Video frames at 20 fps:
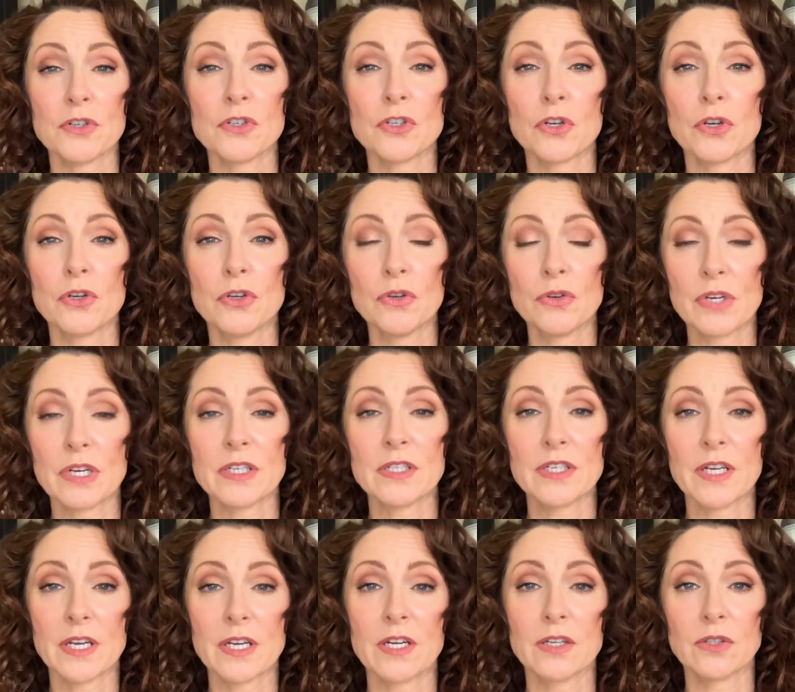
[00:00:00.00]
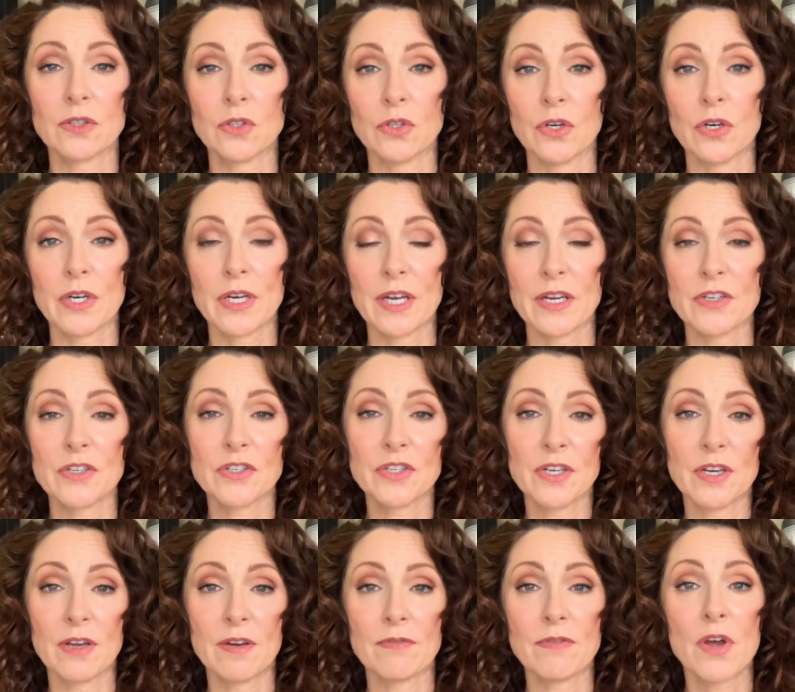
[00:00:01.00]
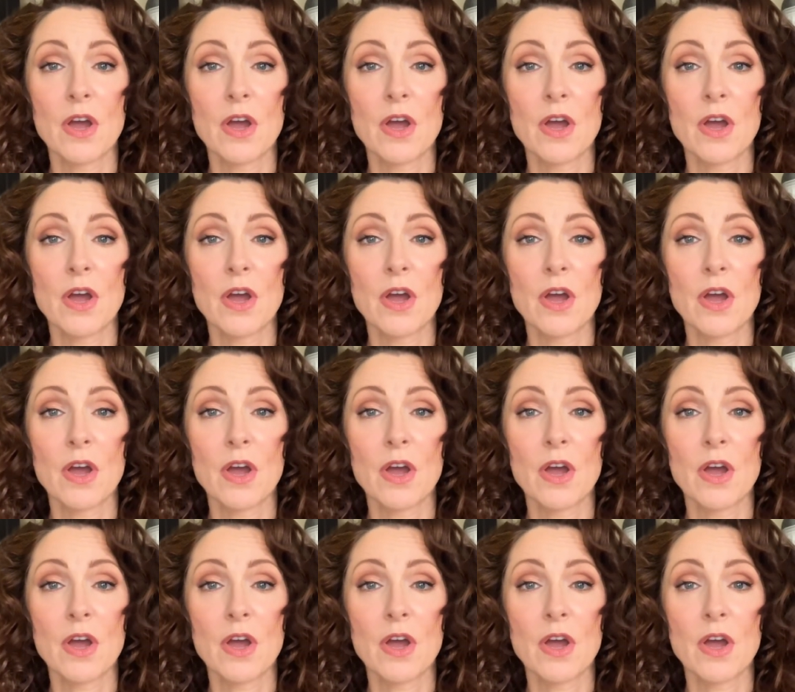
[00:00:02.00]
so you can take a look and see if